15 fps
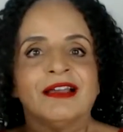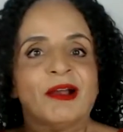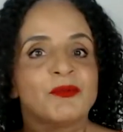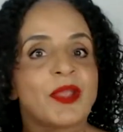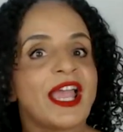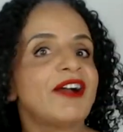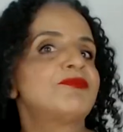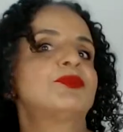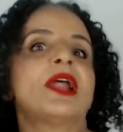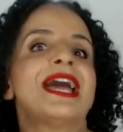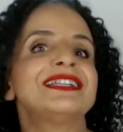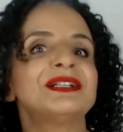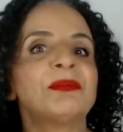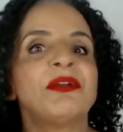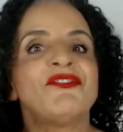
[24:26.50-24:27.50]
and we have
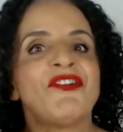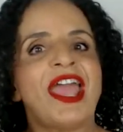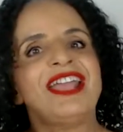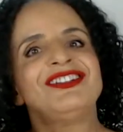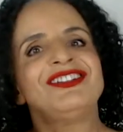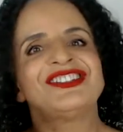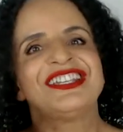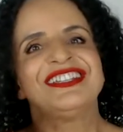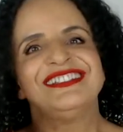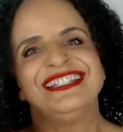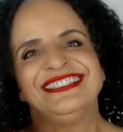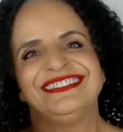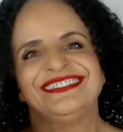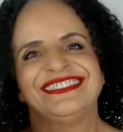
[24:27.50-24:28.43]
bridal perfection.